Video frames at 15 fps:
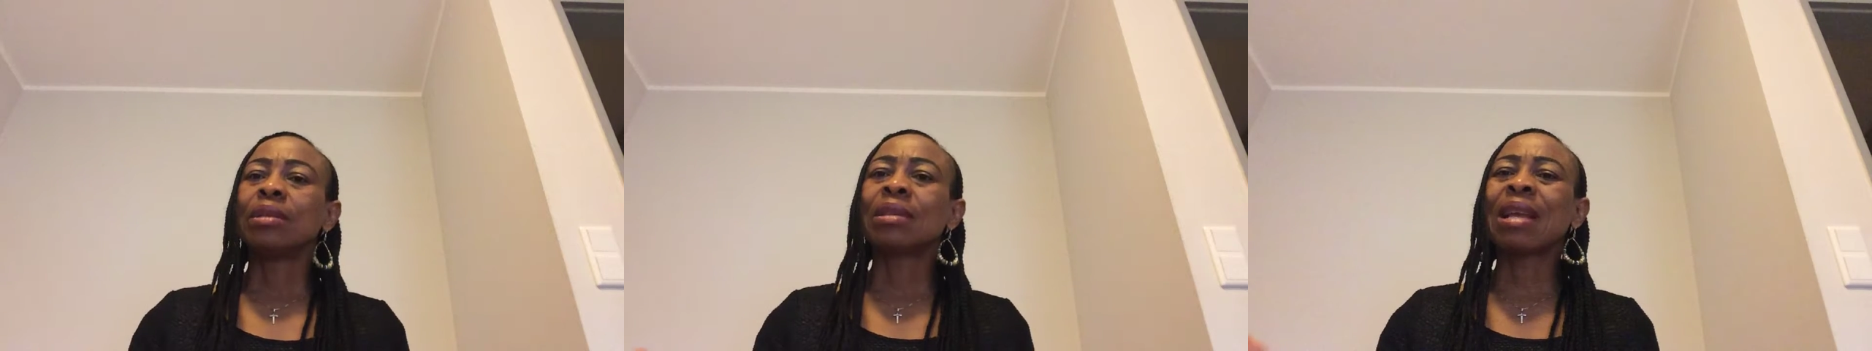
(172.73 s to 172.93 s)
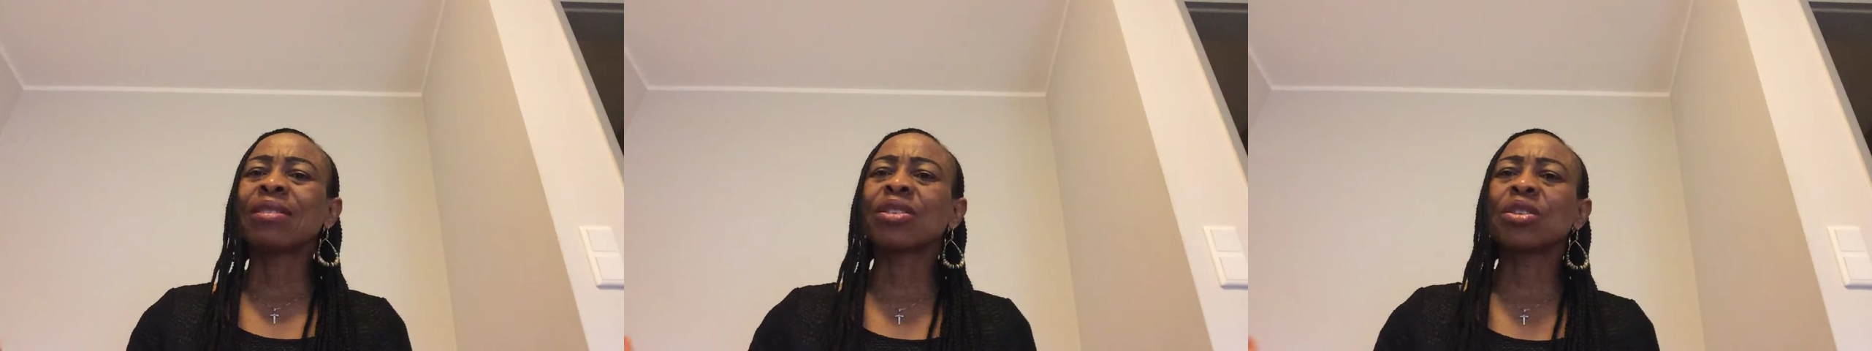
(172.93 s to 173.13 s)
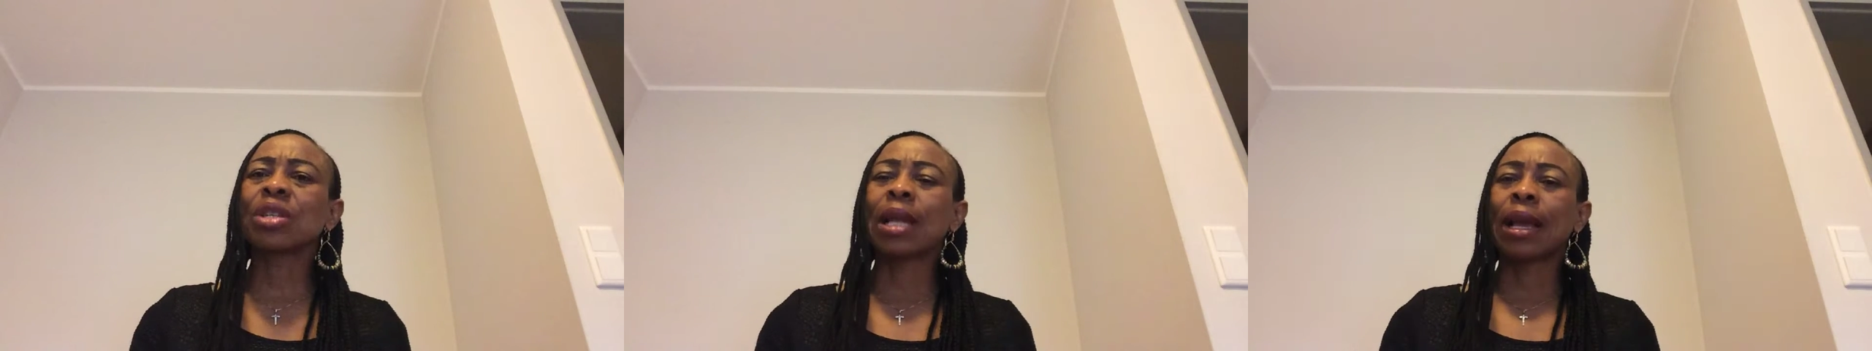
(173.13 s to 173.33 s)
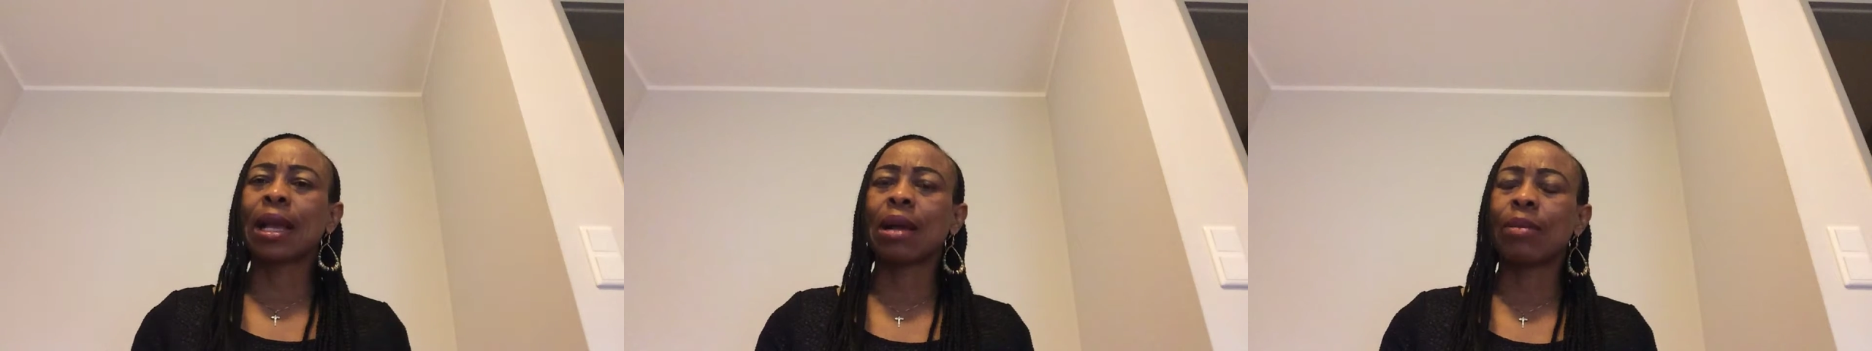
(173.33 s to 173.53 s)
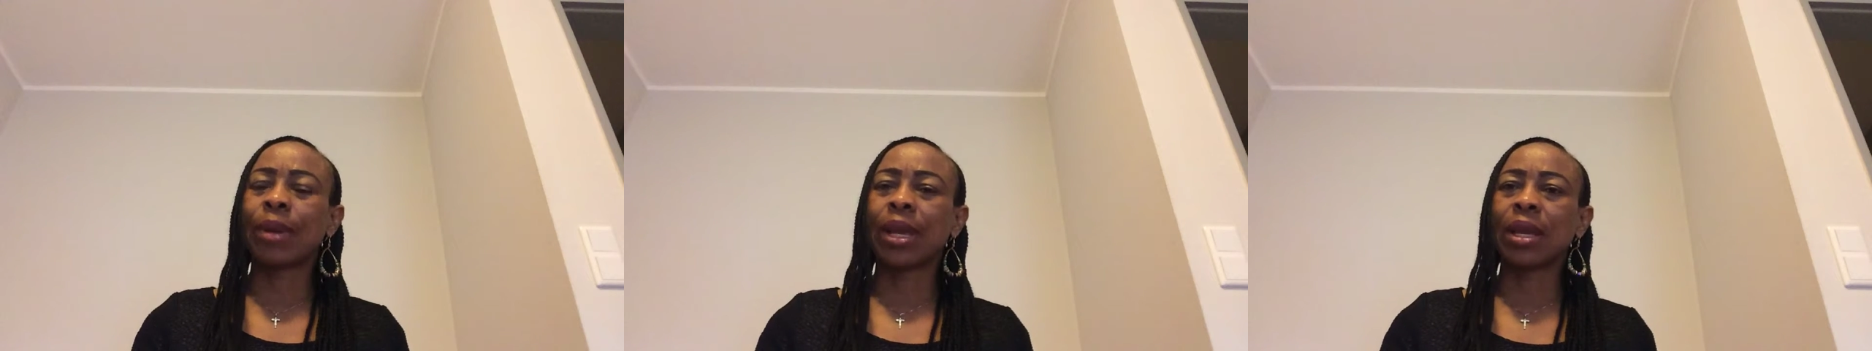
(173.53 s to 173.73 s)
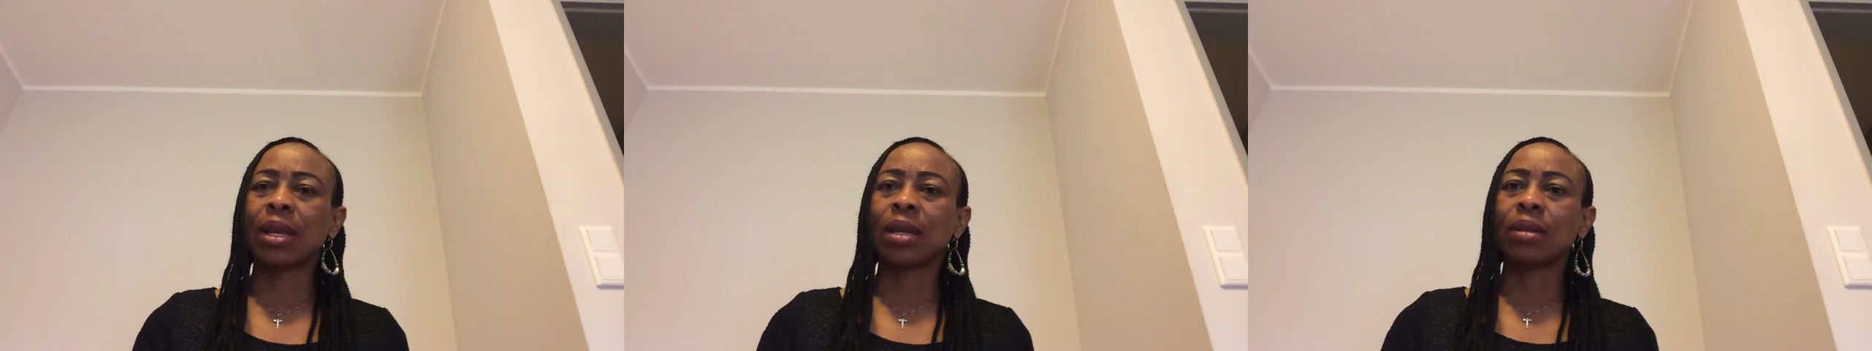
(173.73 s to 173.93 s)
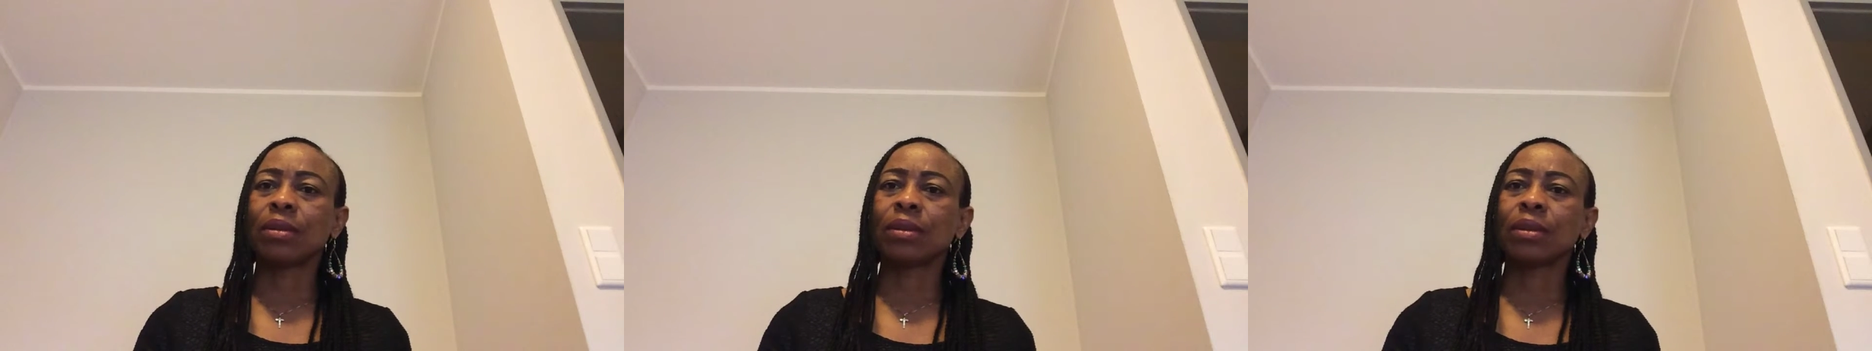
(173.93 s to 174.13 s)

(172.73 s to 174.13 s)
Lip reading: There's nothing like a beg.